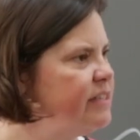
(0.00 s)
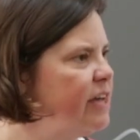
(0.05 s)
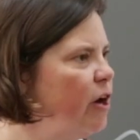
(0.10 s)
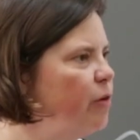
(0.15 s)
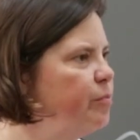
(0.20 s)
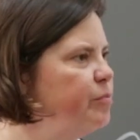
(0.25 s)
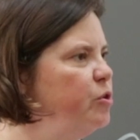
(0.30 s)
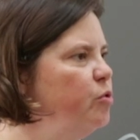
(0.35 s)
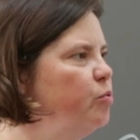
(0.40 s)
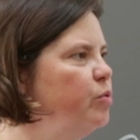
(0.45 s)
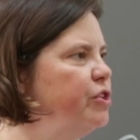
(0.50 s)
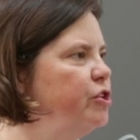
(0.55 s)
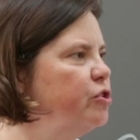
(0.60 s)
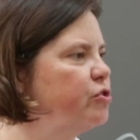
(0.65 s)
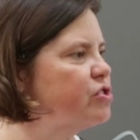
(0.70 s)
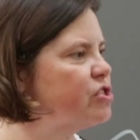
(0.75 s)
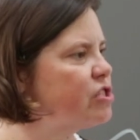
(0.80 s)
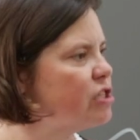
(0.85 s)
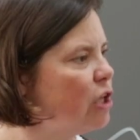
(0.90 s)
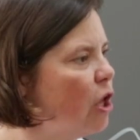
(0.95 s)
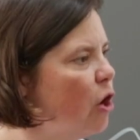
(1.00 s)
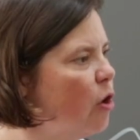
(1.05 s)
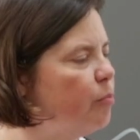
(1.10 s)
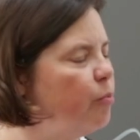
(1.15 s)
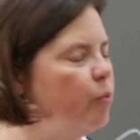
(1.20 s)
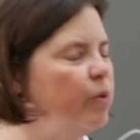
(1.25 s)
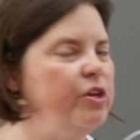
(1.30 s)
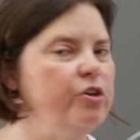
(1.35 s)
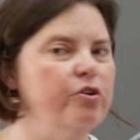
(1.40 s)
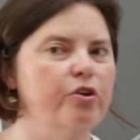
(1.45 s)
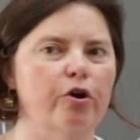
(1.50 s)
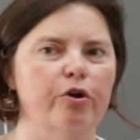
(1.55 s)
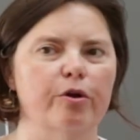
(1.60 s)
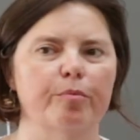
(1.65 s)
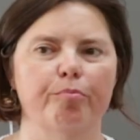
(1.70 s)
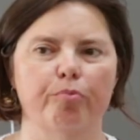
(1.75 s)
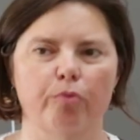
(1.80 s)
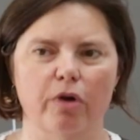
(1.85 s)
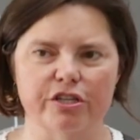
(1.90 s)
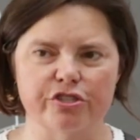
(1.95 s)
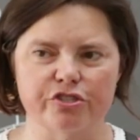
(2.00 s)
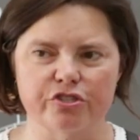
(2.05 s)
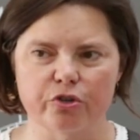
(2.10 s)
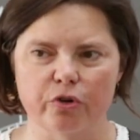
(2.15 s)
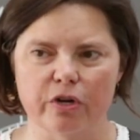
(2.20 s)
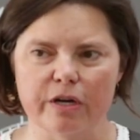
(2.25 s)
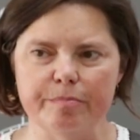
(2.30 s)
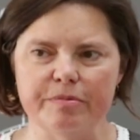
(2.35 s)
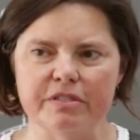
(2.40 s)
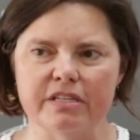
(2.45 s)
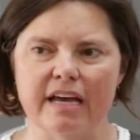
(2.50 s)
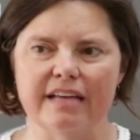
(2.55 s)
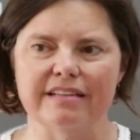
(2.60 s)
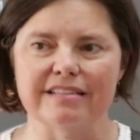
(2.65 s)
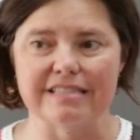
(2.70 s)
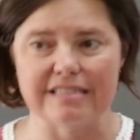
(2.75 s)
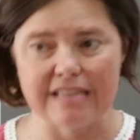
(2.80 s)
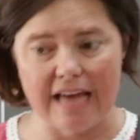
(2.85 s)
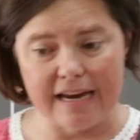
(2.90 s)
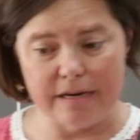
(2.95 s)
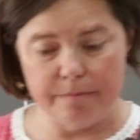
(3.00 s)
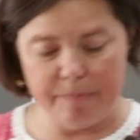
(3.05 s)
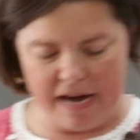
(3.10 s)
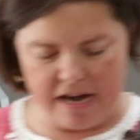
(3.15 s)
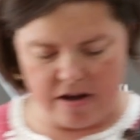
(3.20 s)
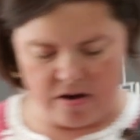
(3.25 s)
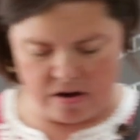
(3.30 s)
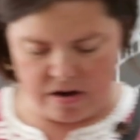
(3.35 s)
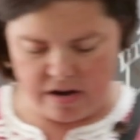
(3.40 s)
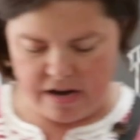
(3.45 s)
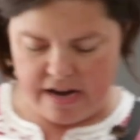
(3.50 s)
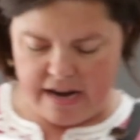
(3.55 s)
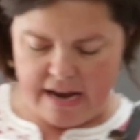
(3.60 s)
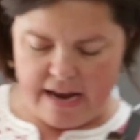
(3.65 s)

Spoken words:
to help you with your slope when you go to brush script and sign painter.